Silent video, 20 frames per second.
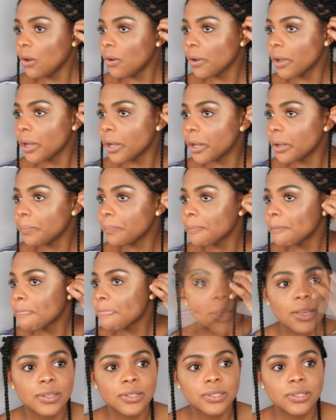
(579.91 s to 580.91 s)
Okay.
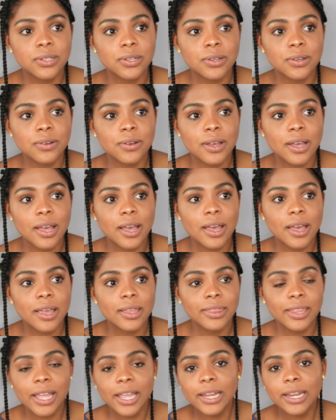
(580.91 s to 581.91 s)
So
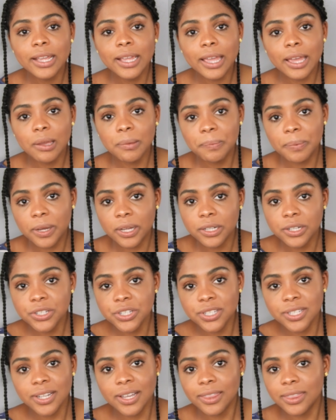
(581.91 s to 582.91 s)
They didn't get
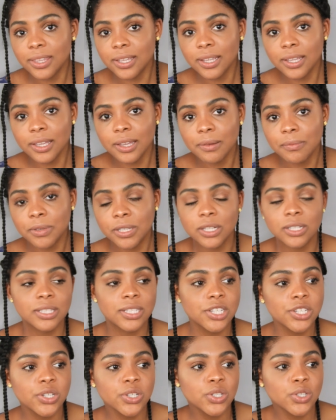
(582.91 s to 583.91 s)
punished, nothing, but a
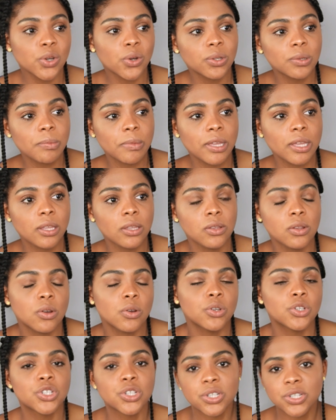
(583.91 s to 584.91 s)
teacher told me, you
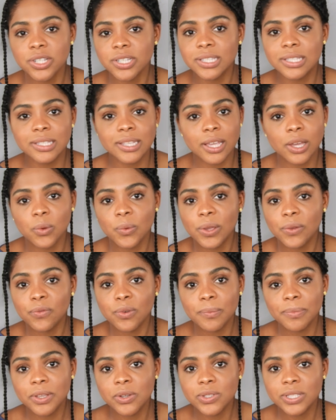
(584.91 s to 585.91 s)
know, you should just stay away
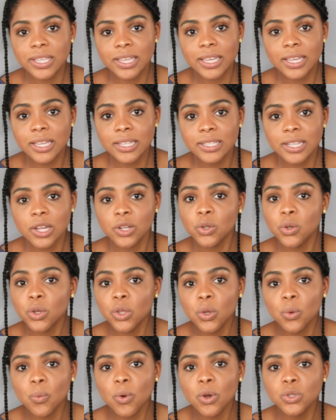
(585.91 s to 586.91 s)
from those kids. I know
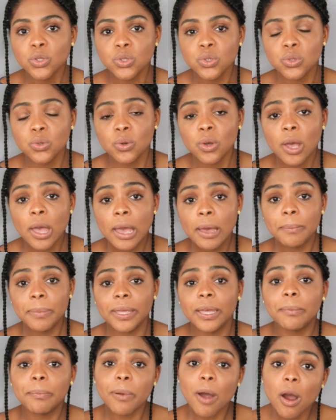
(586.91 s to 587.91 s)
you want to
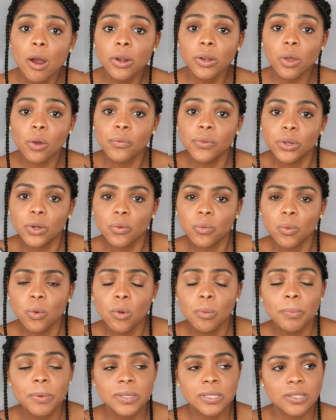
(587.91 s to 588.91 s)
be a part of a
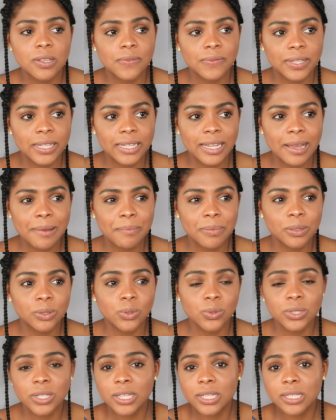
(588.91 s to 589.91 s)
group and stuff like that,
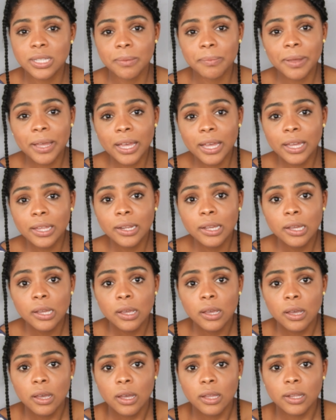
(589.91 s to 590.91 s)
but those kids are bad,
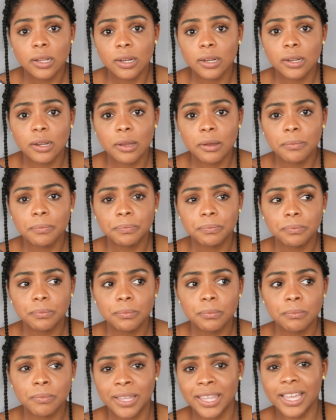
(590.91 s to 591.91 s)
da da da.
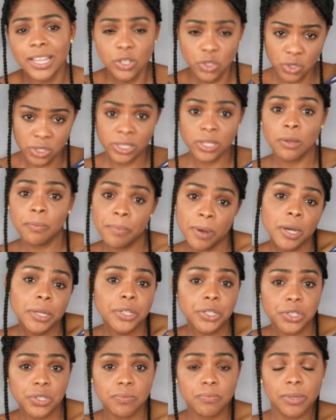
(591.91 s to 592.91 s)
But yet you still
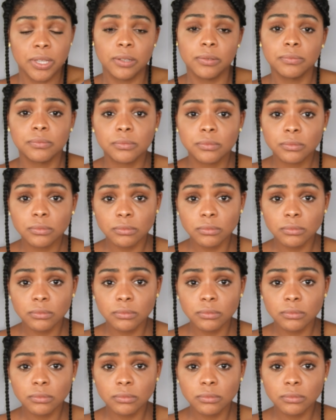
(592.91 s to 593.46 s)
punished me.